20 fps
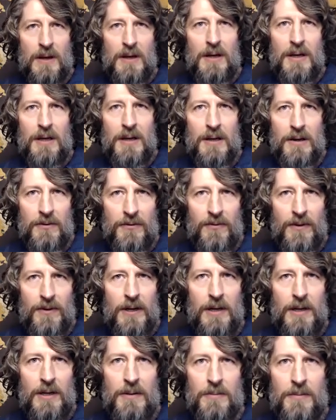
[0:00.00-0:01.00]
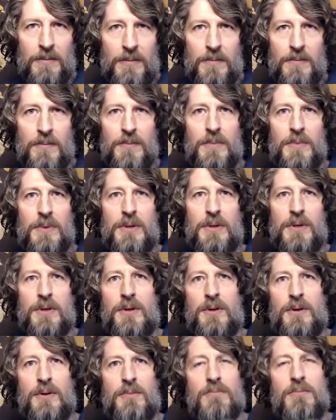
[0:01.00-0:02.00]
If um,
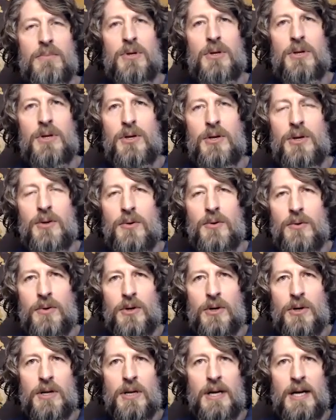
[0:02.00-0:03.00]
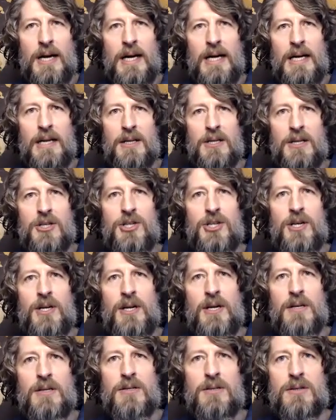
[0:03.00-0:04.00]
you could have had the
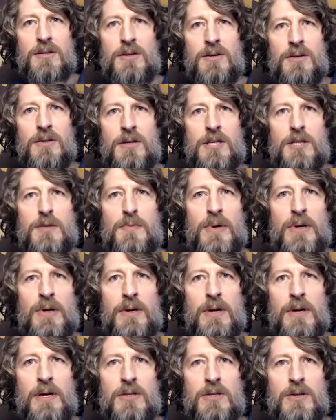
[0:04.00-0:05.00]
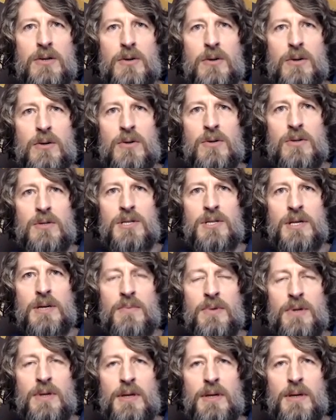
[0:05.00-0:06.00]
chance to experience or learn
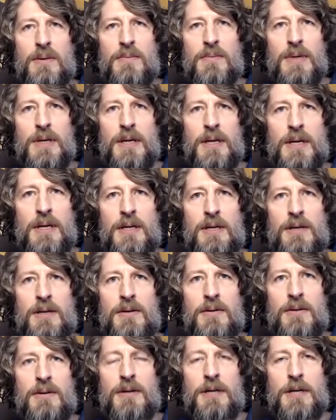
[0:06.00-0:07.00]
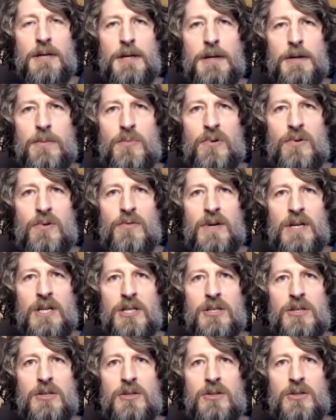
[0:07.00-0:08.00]
something in your
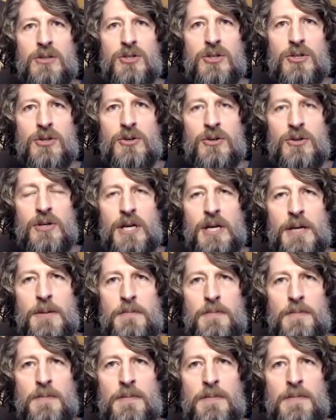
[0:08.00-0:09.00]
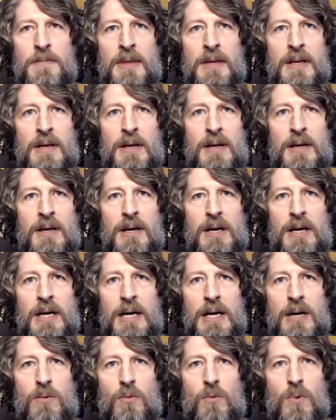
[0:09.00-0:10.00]
professional journey,
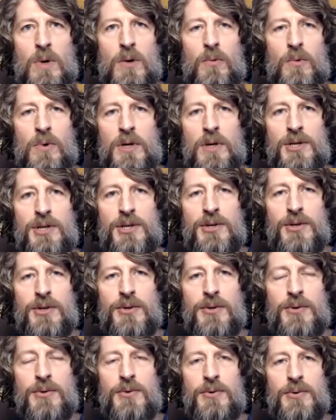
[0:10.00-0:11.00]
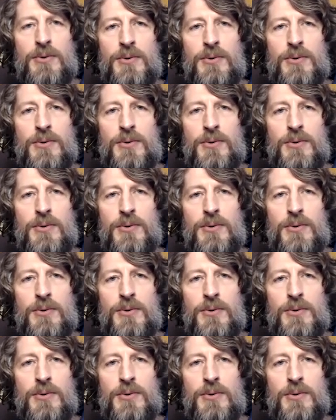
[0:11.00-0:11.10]
uh, what would you